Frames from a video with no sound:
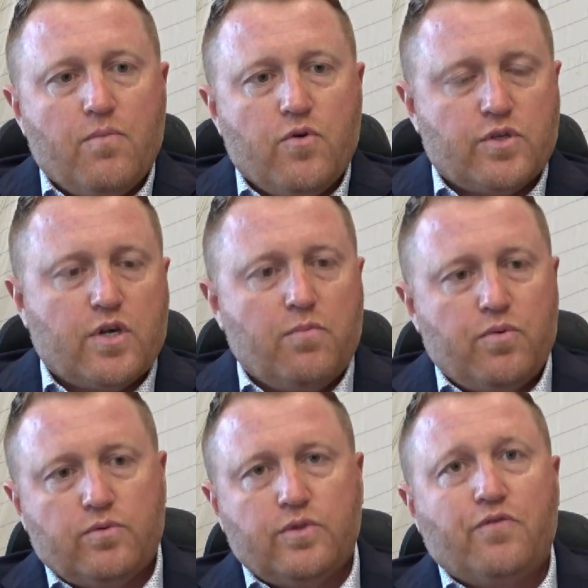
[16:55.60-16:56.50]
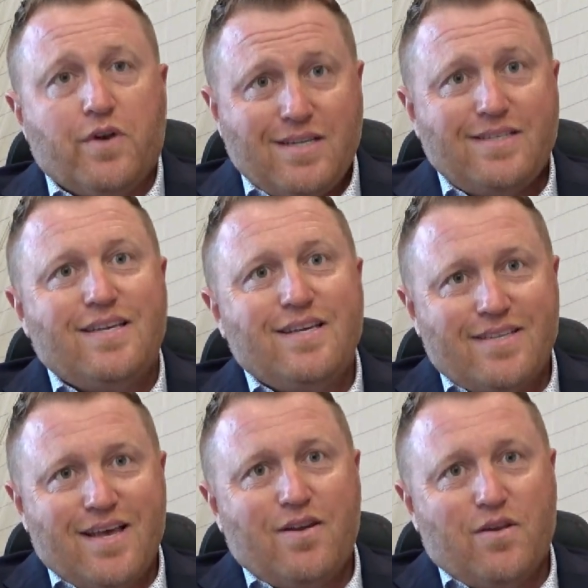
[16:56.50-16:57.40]
there's a couple different
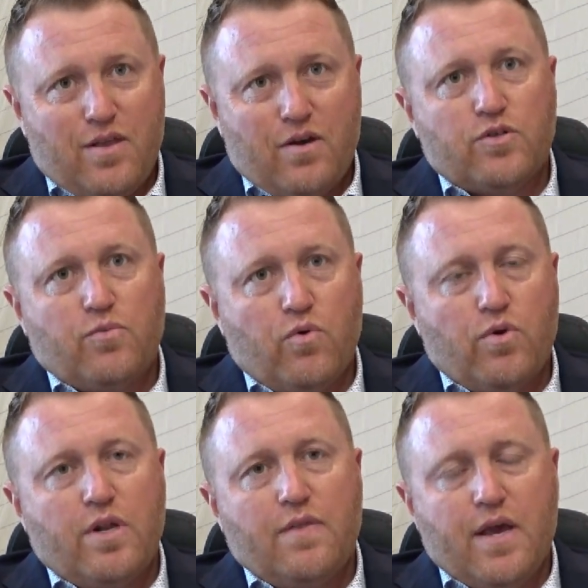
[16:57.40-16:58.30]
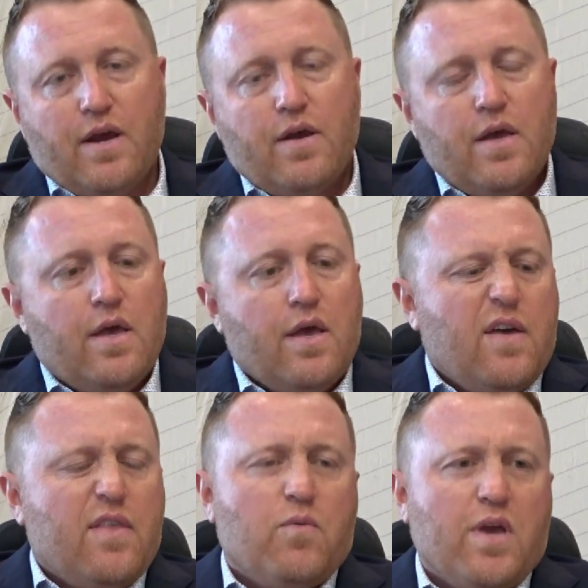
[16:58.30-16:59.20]
entities that are supported in there.
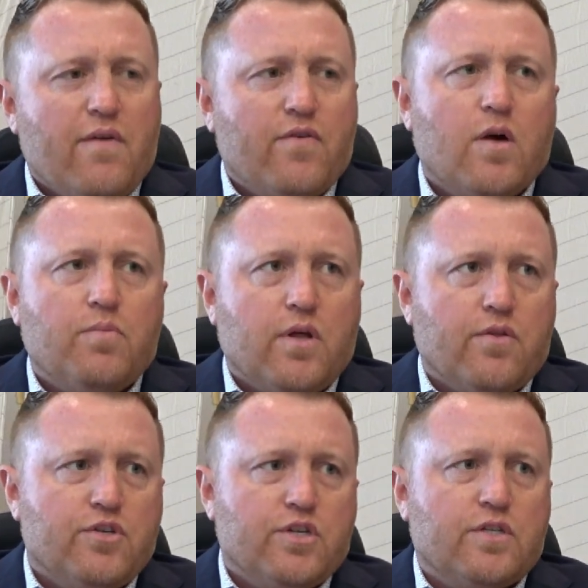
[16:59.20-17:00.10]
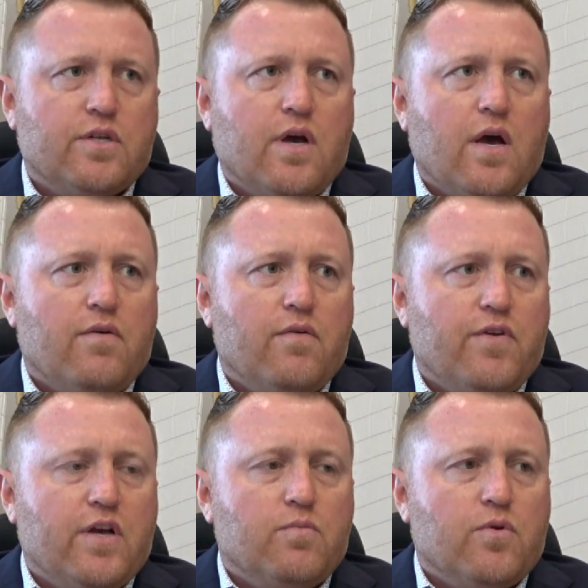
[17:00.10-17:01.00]
And then we have a couple other just
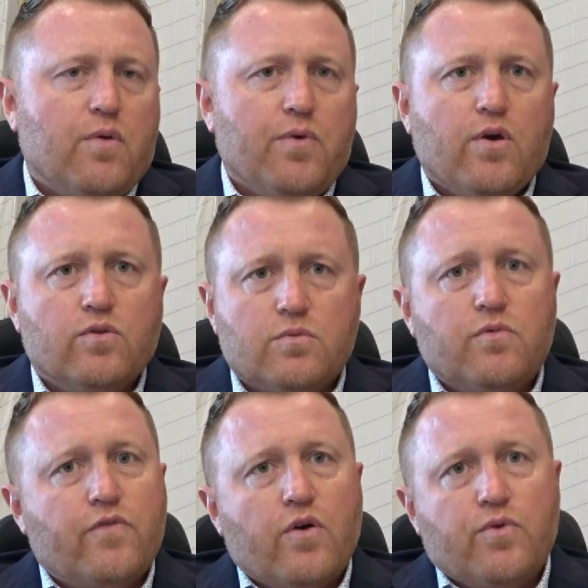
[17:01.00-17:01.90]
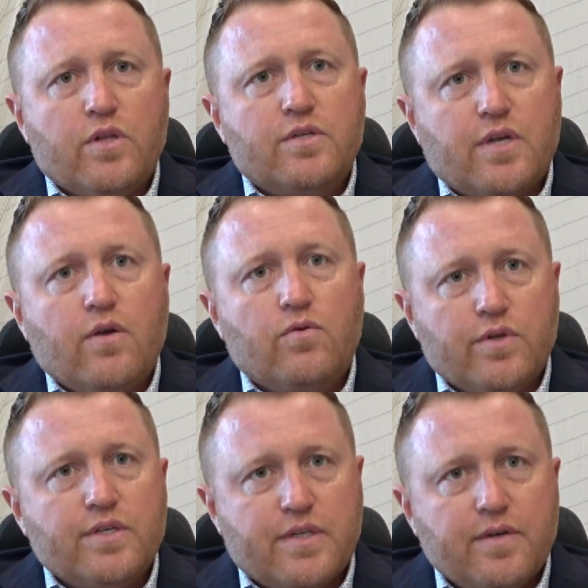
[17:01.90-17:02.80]
available that we hold some of our real estate
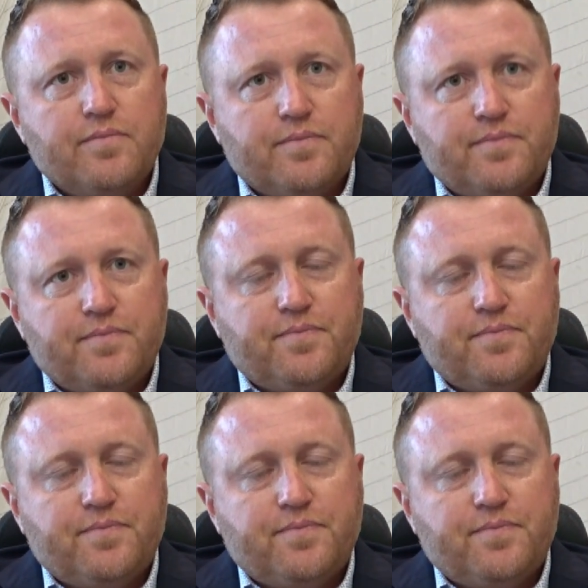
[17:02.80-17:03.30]
holdings in.